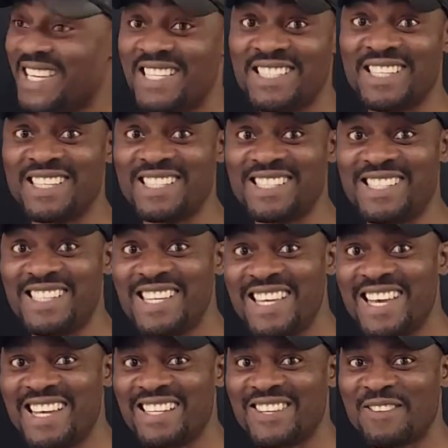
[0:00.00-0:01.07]
easily see
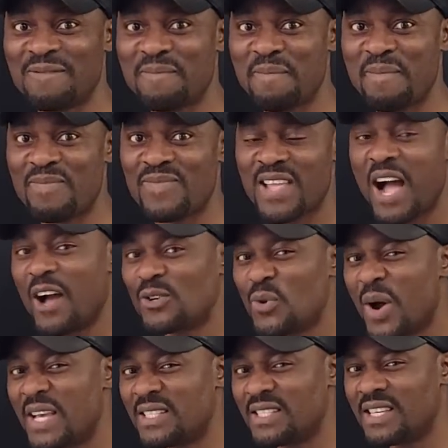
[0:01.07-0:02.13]
it. How
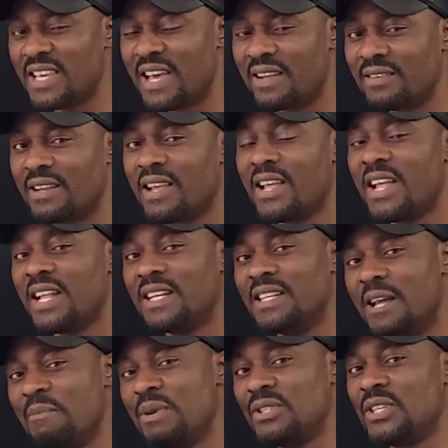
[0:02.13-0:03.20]
do I see it?
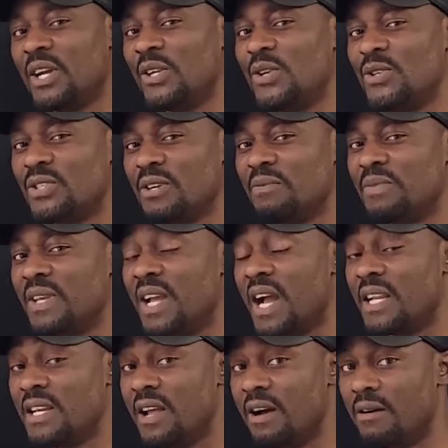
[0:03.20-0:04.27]
Let me tell you something
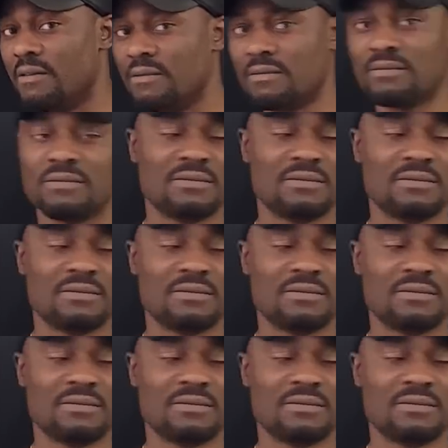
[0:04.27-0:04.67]
I know.